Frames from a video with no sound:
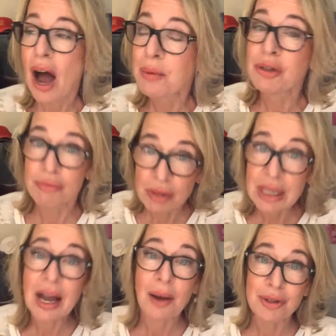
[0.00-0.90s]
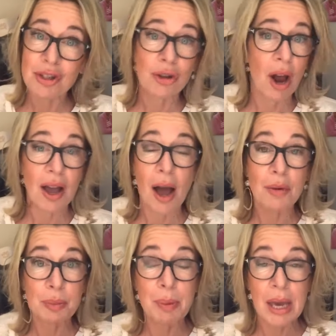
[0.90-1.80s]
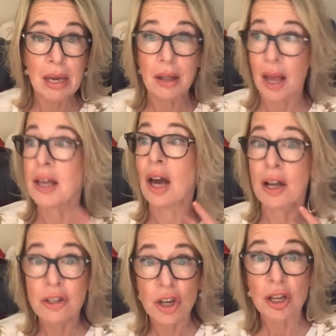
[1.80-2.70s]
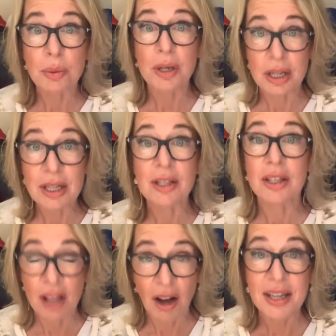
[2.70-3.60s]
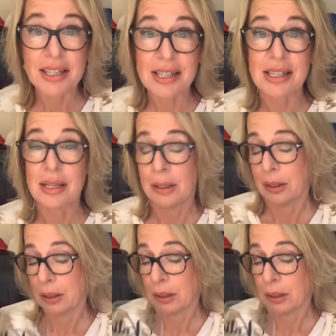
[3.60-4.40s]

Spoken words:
I was being like genuinely nice.